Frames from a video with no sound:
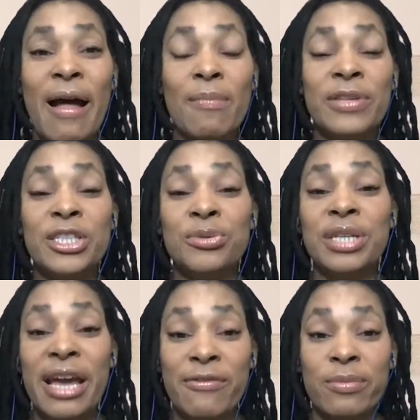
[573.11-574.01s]
did you
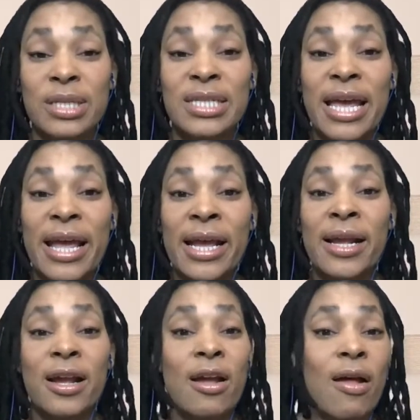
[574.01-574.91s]
get from today?
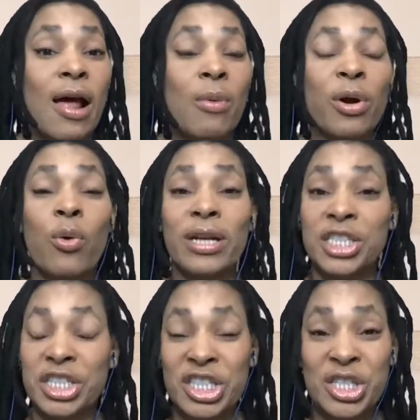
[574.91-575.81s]
What
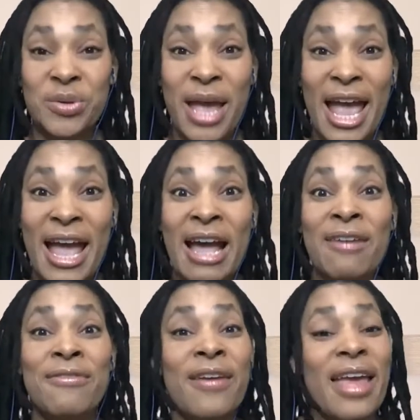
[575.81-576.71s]
questions do you
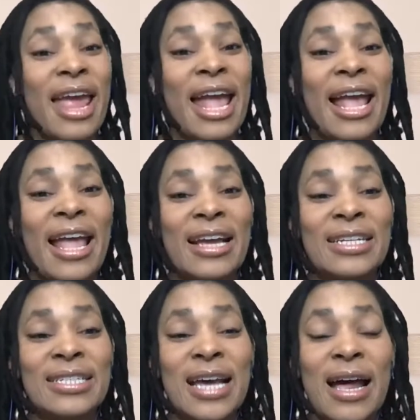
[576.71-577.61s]
have?
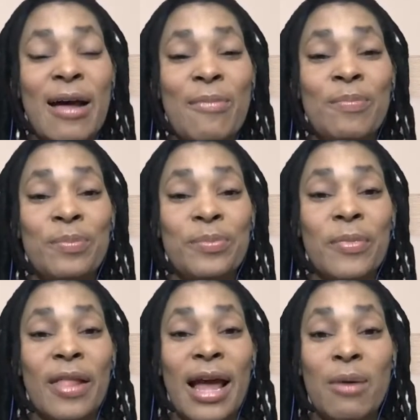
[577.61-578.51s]
And I
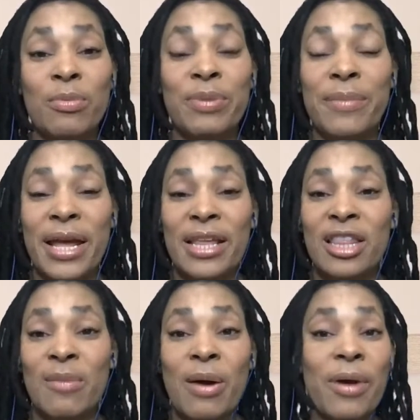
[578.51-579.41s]
will be manning
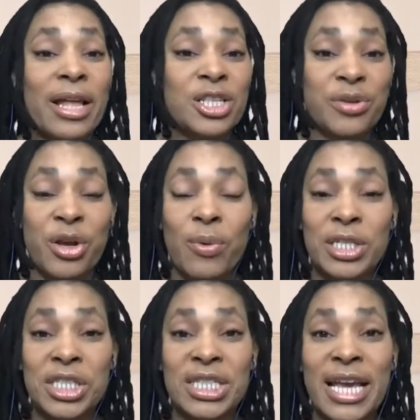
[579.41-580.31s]
them. I will answer the
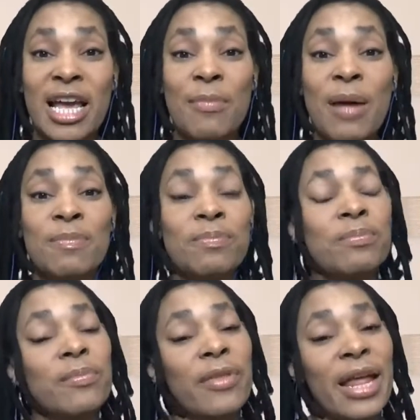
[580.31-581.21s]
questions that come up.
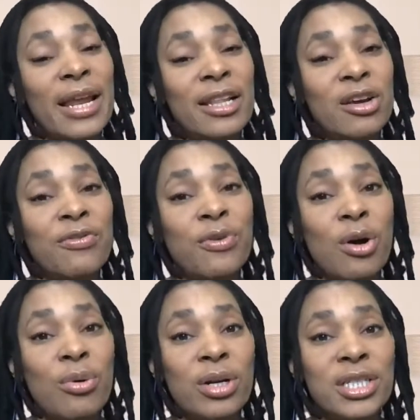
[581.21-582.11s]
And I look
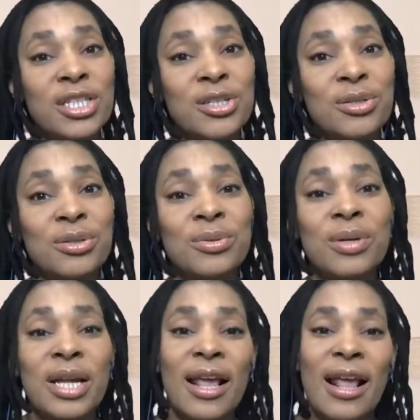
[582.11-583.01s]
forward to
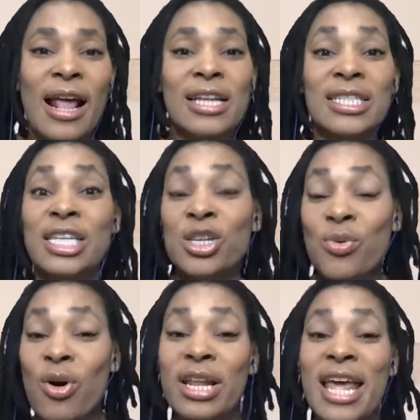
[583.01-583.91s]
seeing you
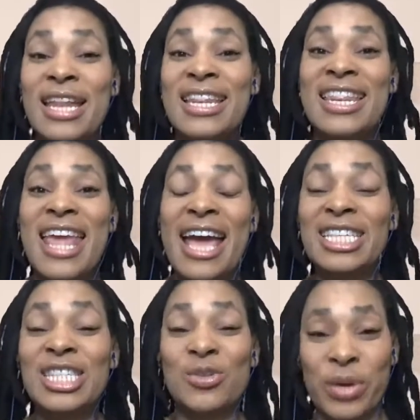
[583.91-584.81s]
on
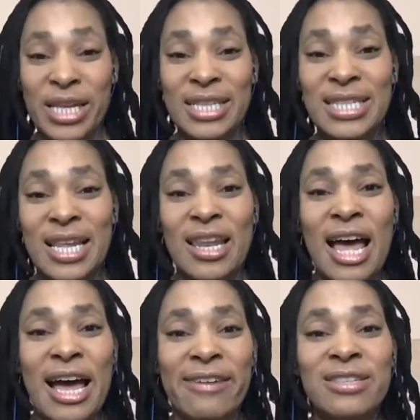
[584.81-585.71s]
next week's
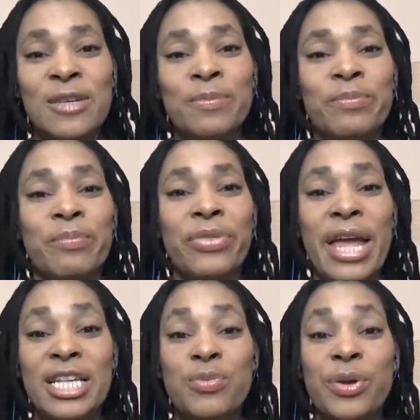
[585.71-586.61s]
lives.
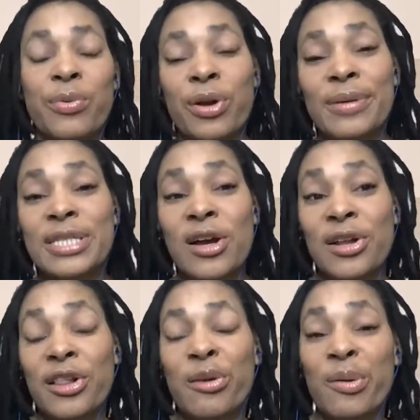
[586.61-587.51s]
Next week, we're going to be talking a
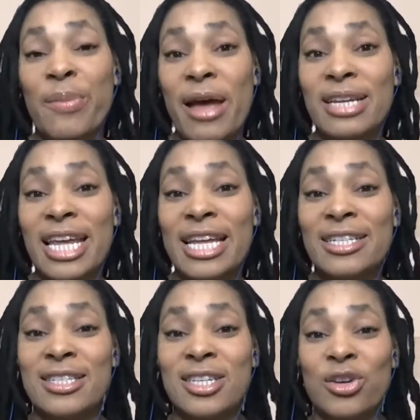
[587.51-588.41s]
little bit about
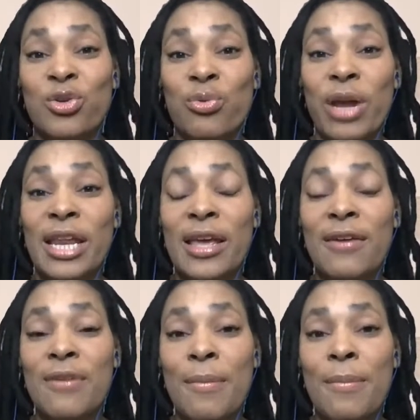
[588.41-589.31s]
integrative
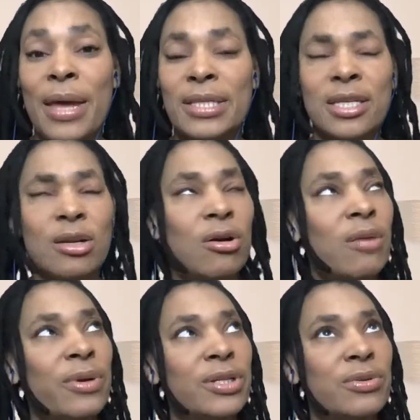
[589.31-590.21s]
medicine, or I'm
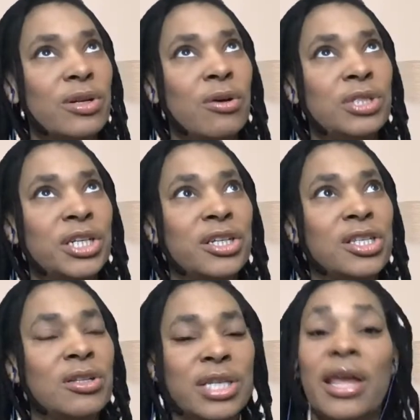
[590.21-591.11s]
going to do coaching
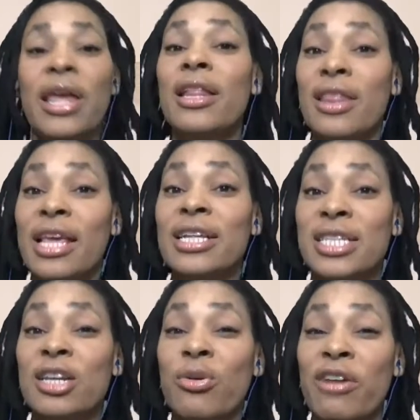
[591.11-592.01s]
consulting. I think it's
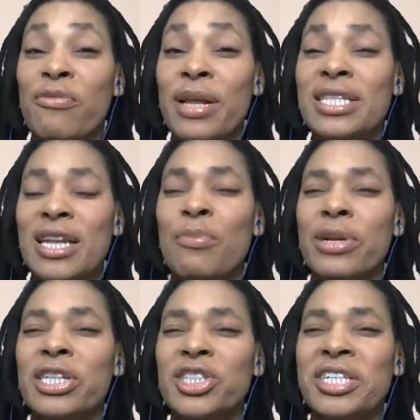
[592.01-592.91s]
integrative medicine. I'm pretty
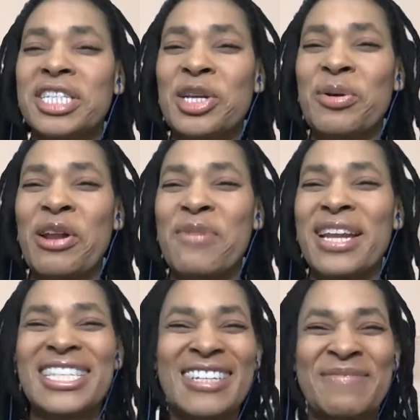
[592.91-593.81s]
sure it's integrative
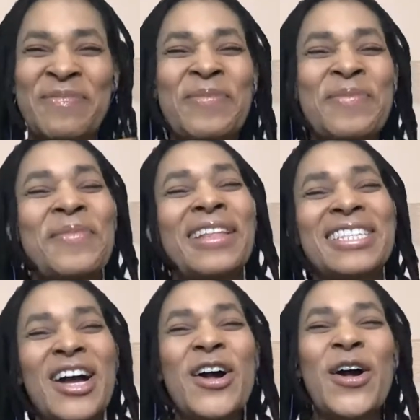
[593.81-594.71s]
medicine.
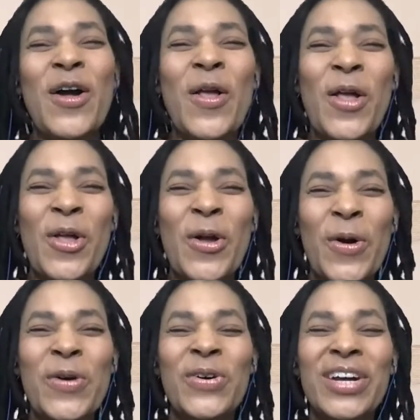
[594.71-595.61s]

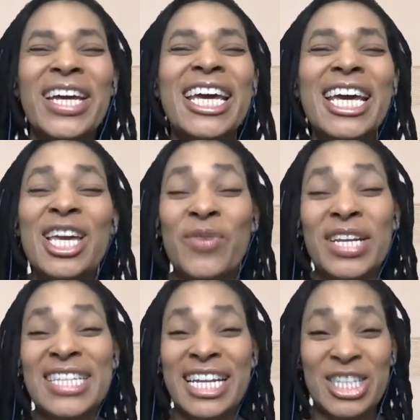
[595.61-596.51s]
So you want to
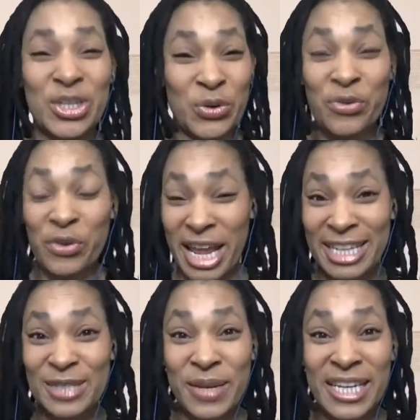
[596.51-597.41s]
stay tuned for
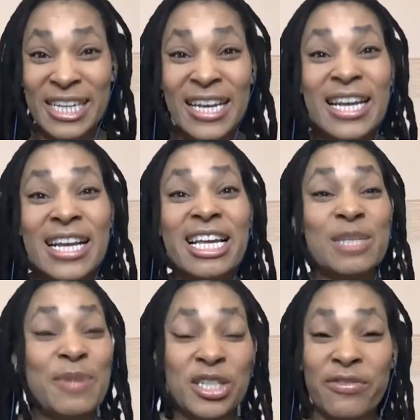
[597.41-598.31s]
next week,
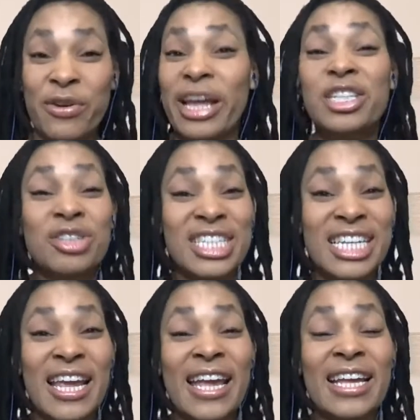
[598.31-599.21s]
especially if you're interested
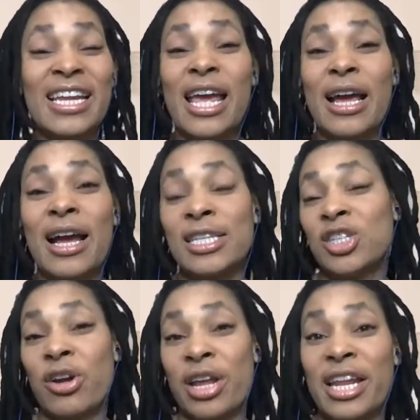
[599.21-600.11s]
in
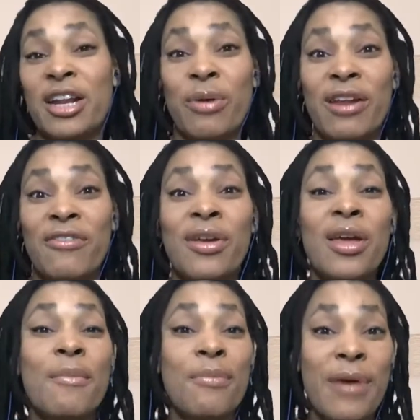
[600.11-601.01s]
starting an integrative
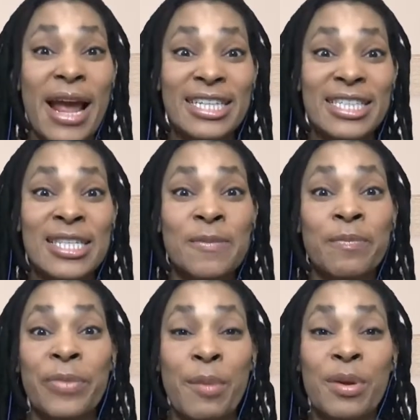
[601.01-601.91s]
practice.
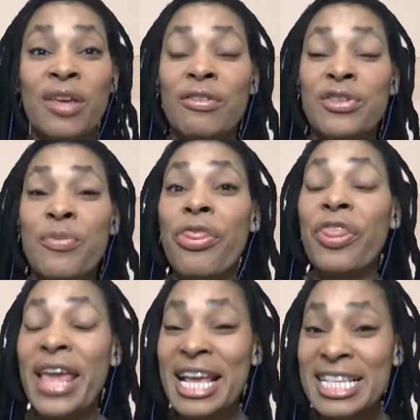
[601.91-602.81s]
I'm going to give you some
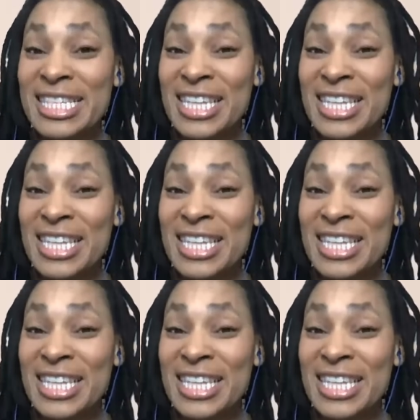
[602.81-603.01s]
things to